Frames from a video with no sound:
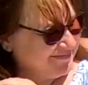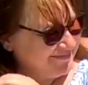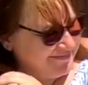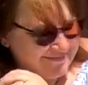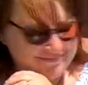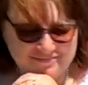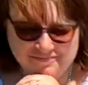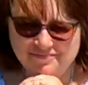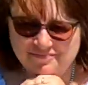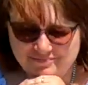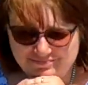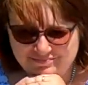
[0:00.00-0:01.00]

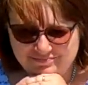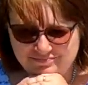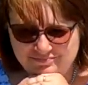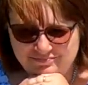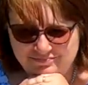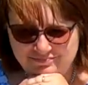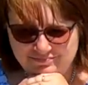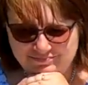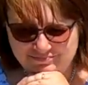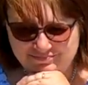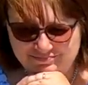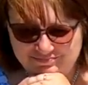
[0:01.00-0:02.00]

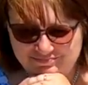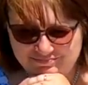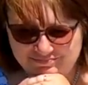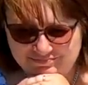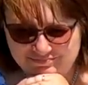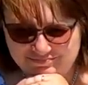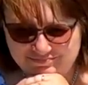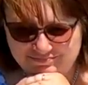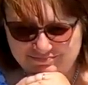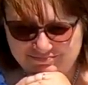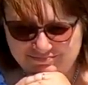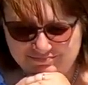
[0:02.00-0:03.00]

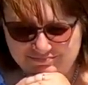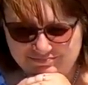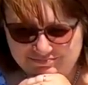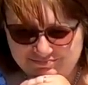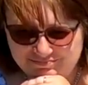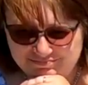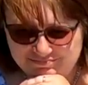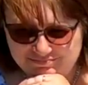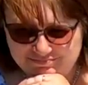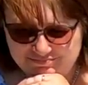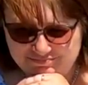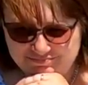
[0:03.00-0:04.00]

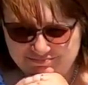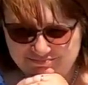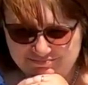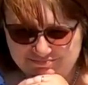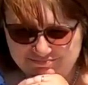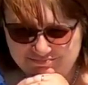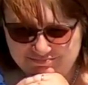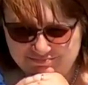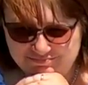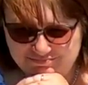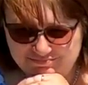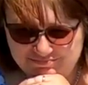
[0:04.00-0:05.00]
(not speaking)